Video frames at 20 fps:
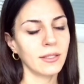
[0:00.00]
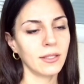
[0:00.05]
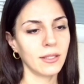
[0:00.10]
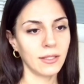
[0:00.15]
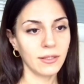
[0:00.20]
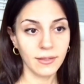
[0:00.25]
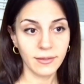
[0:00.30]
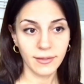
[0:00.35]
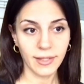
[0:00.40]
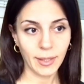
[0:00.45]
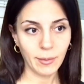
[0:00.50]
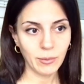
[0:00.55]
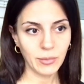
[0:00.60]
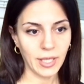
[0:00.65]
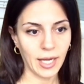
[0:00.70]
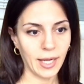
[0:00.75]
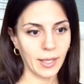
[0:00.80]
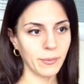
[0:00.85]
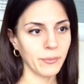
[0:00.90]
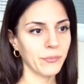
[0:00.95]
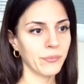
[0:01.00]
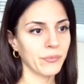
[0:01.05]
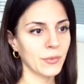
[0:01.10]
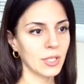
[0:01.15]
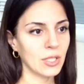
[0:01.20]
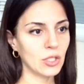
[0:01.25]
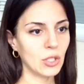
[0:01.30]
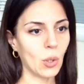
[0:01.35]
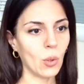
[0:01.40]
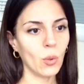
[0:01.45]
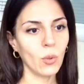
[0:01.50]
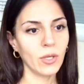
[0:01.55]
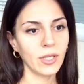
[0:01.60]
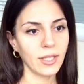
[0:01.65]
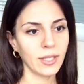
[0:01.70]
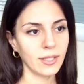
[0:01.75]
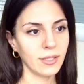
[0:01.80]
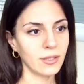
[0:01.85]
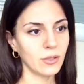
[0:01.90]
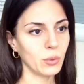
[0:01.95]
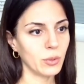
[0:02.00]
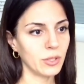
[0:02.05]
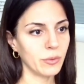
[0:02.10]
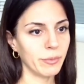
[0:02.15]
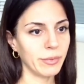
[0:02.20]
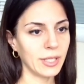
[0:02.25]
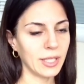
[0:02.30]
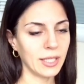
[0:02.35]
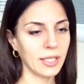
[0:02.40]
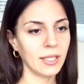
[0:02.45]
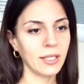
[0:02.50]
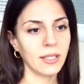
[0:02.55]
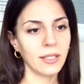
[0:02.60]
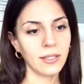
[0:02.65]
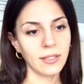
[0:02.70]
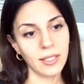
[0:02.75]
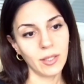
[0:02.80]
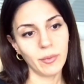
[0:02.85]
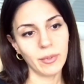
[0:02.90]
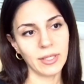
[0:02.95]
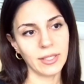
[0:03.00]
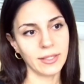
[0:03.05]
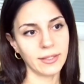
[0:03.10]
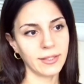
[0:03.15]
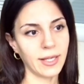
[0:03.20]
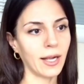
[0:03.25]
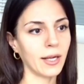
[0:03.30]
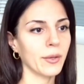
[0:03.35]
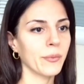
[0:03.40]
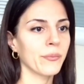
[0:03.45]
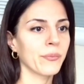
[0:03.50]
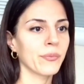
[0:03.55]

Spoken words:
at the same time. So it would be double attack.